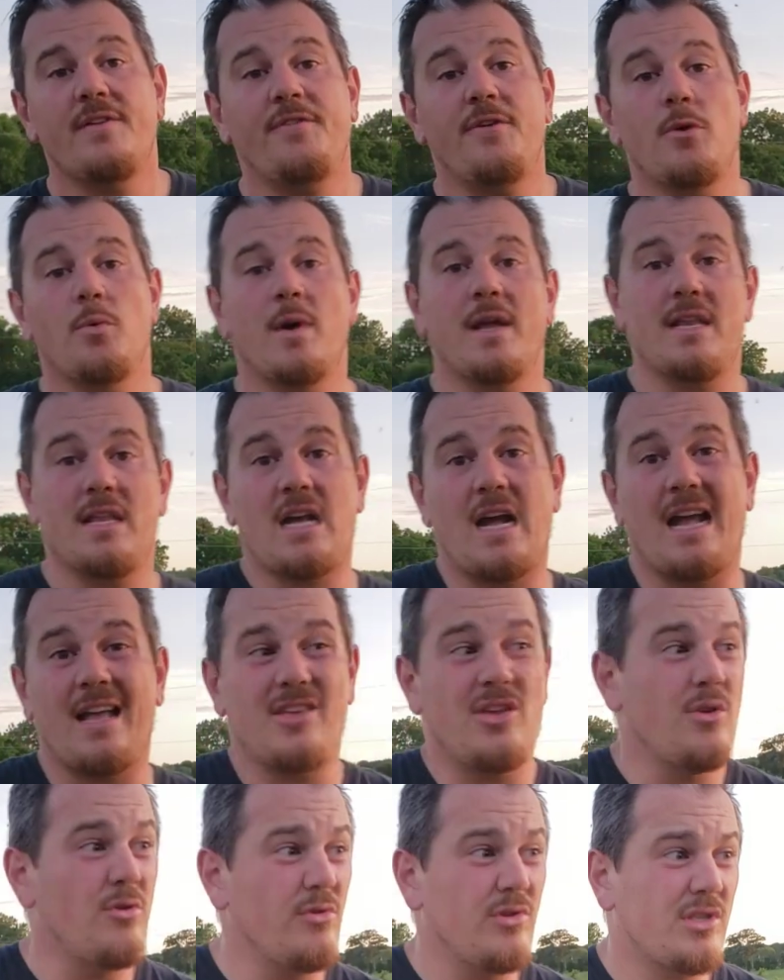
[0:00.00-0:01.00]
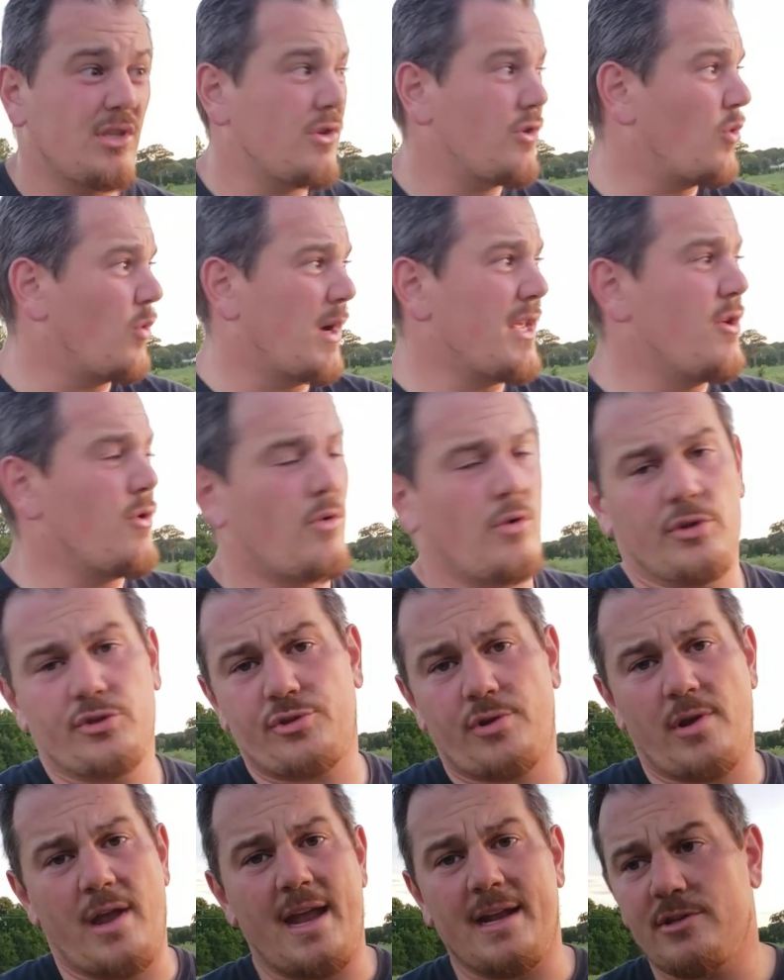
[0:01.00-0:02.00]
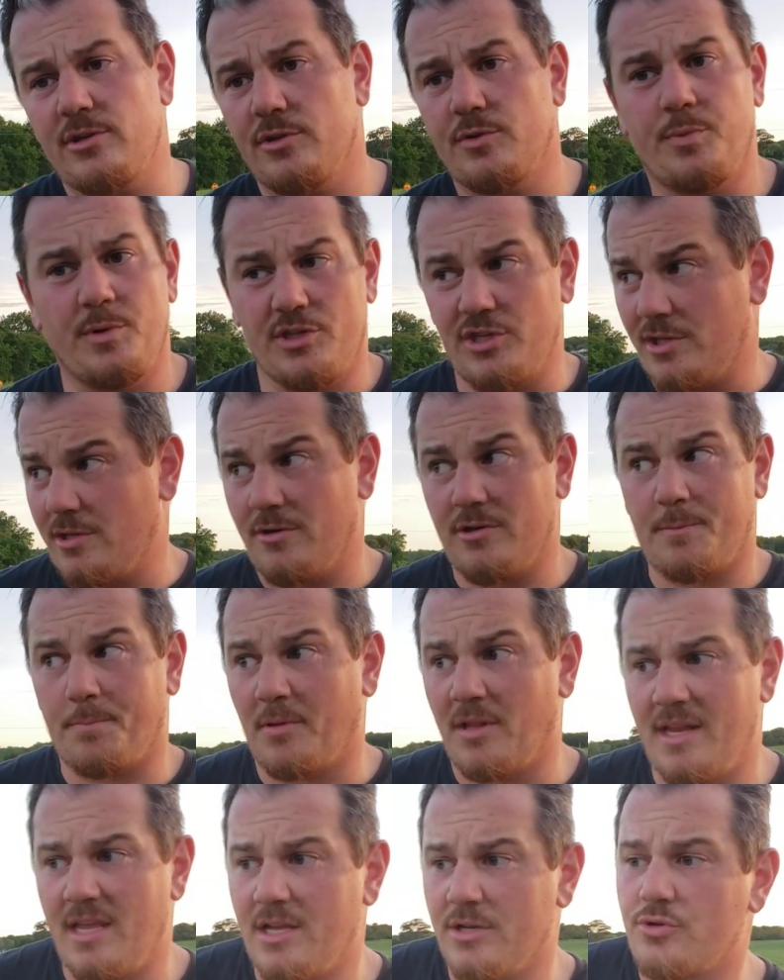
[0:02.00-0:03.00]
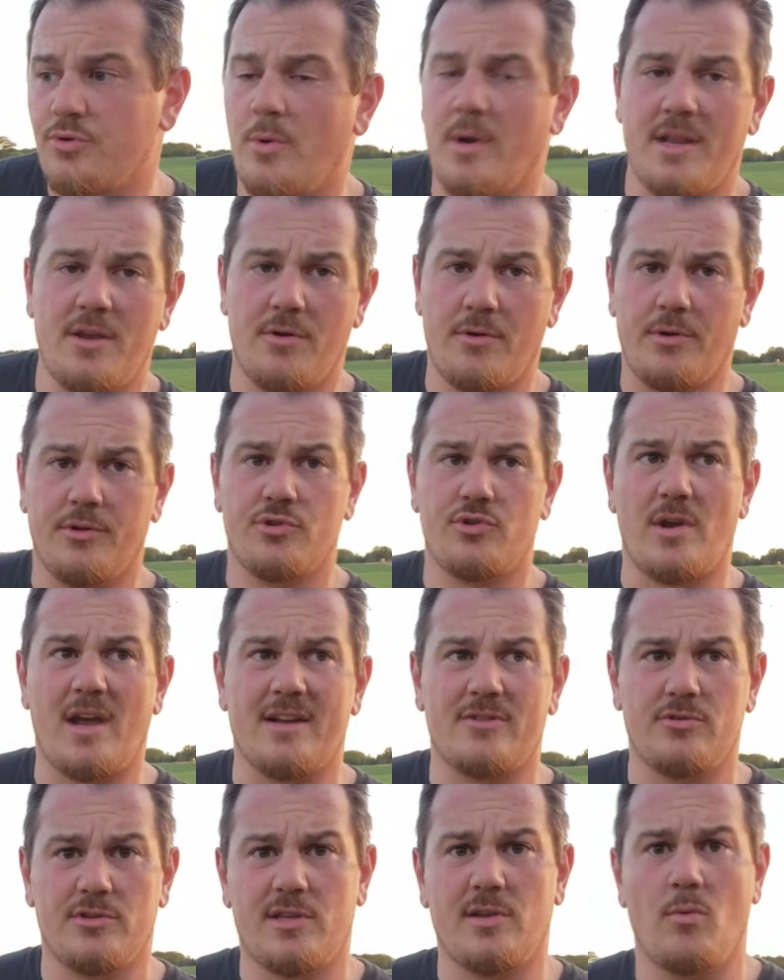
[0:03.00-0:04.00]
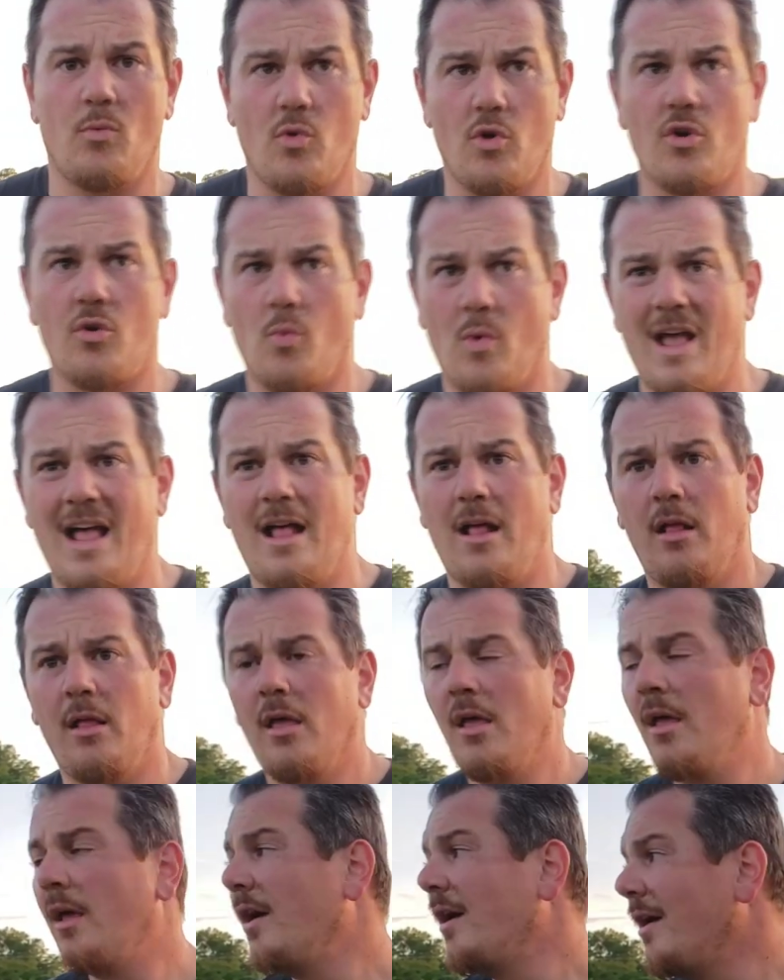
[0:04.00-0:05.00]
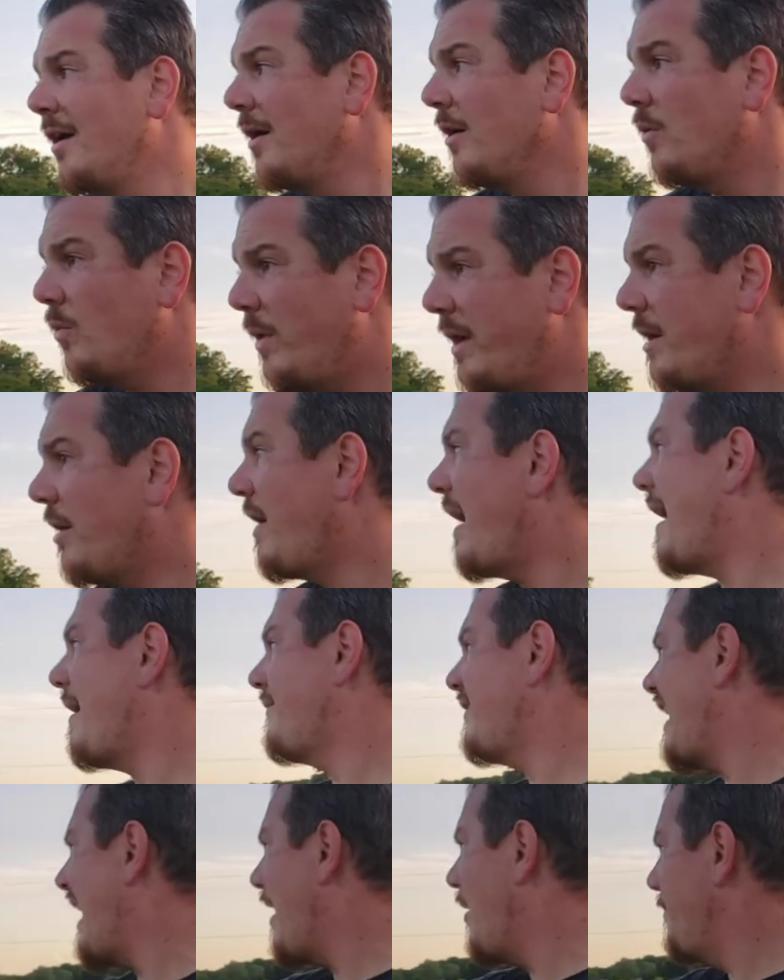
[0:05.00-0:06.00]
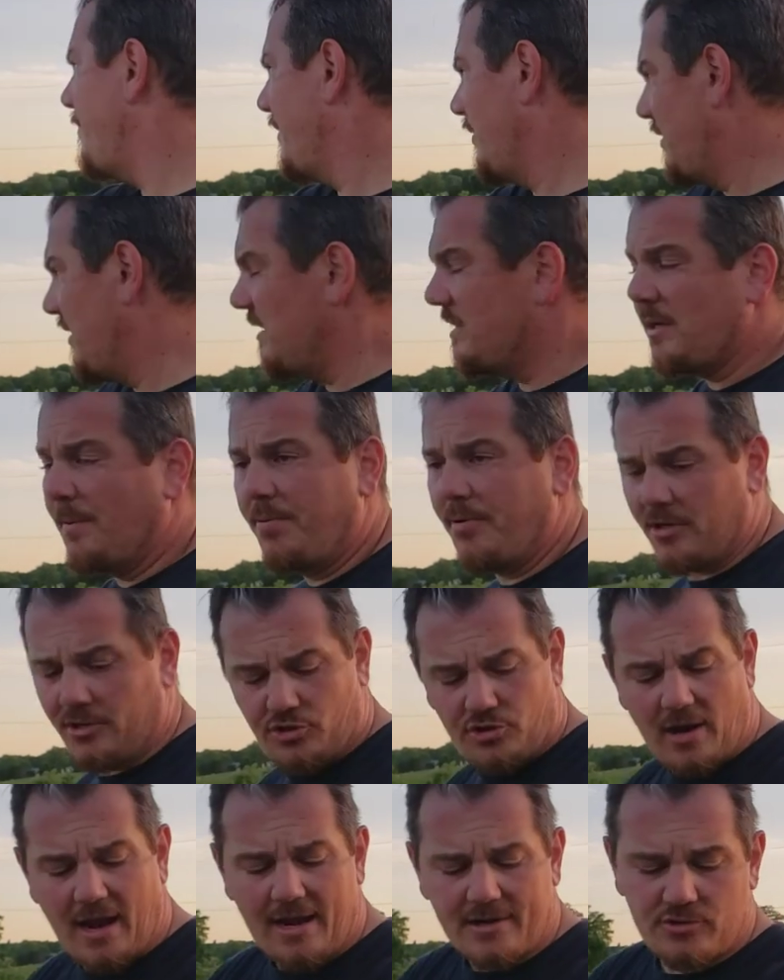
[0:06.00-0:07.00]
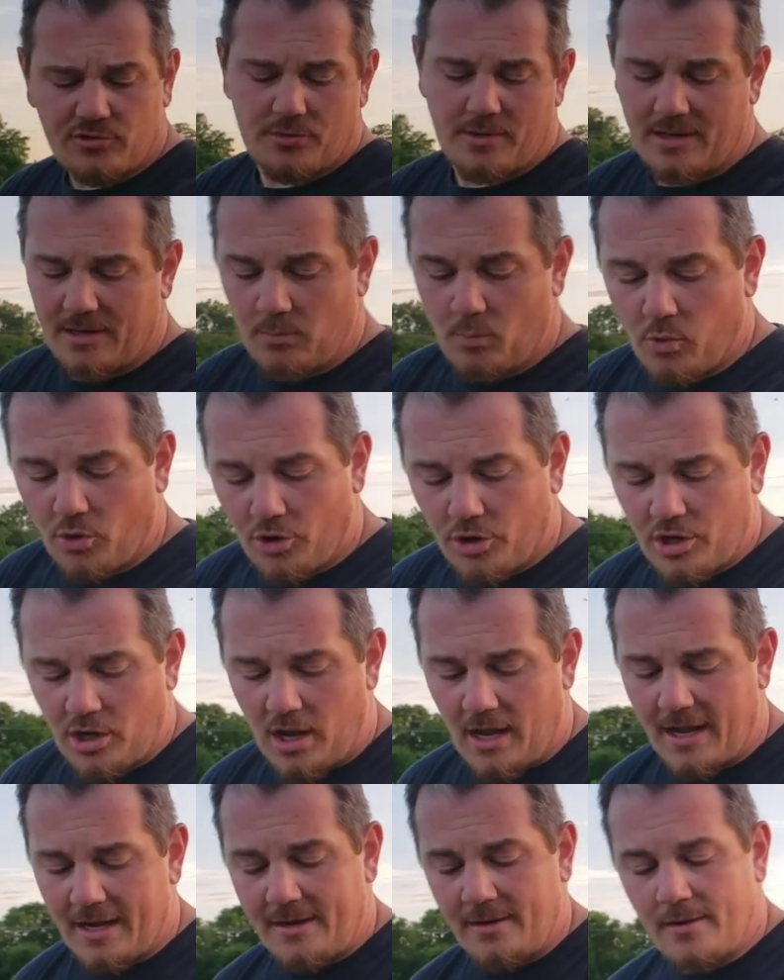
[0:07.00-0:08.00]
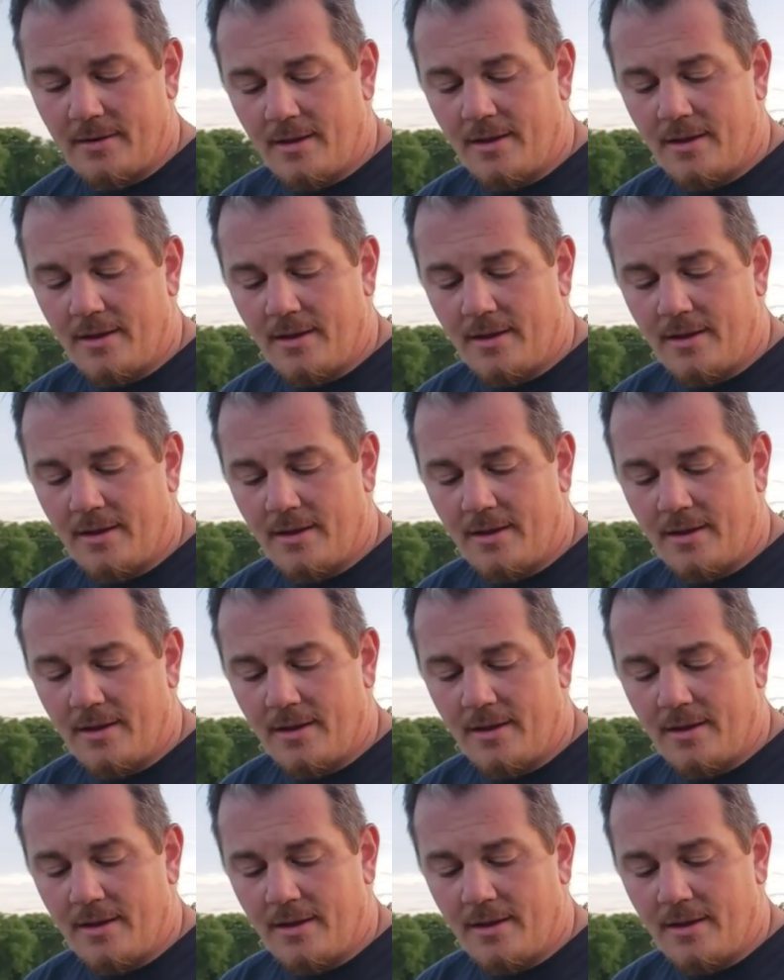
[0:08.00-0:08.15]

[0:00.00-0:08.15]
if you went and got used 20 year old tractors, which there's plenty of 20 year old tractors that work well, we don't have an outbuilding to put a tractor in and work on.